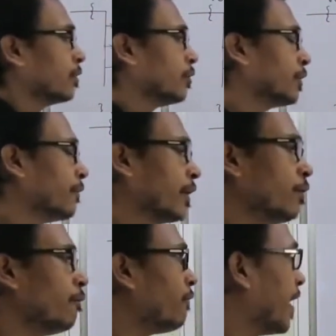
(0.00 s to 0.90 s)
with
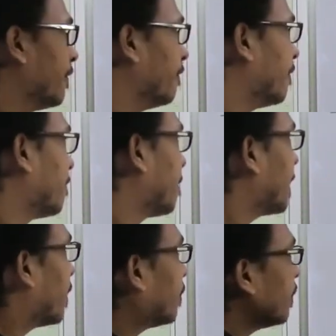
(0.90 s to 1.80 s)
value 5.
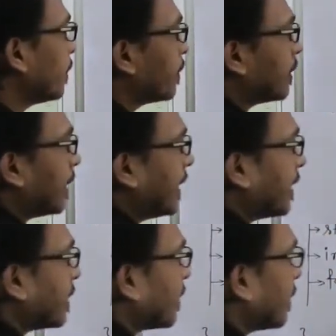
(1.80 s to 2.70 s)
Now the
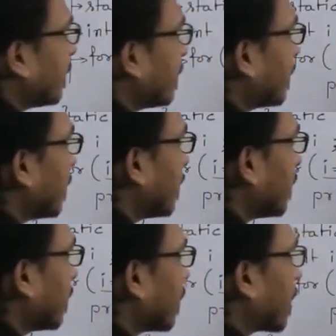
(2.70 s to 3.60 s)
next is
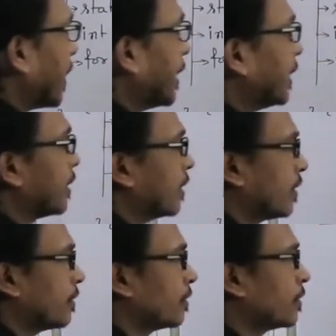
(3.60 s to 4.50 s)

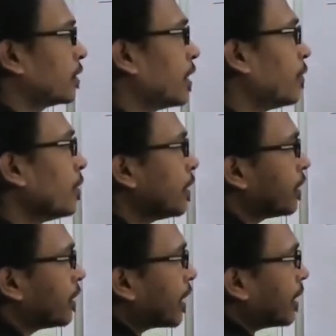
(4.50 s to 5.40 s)
condition. Now
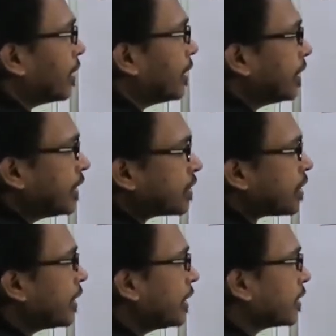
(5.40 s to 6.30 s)
in this
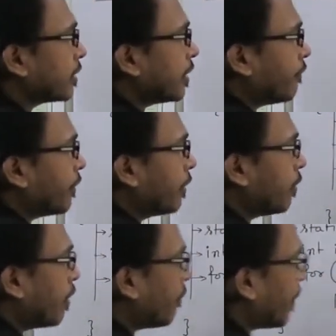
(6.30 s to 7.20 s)
condition the value
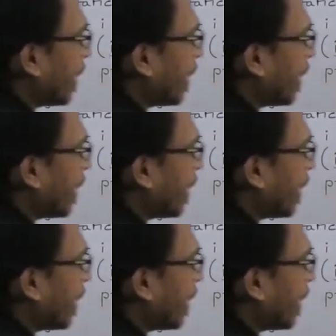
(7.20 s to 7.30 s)
of